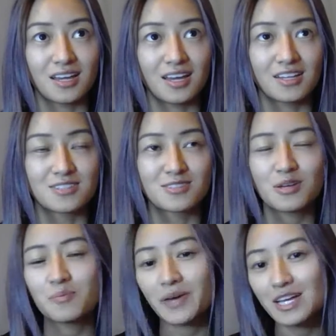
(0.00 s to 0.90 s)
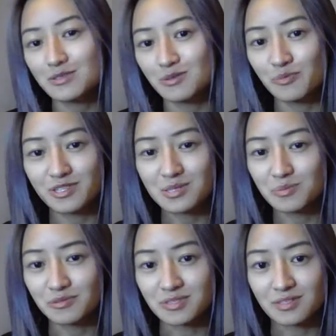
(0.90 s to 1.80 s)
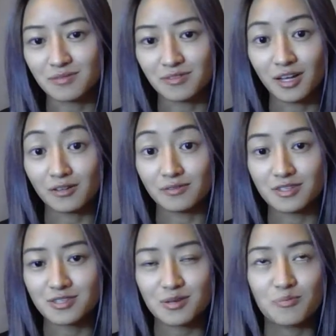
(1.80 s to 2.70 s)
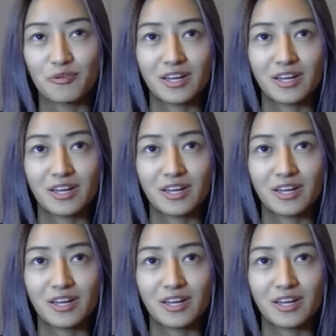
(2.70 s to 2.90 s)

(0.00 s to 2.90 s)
it's so based on the principles of love it's so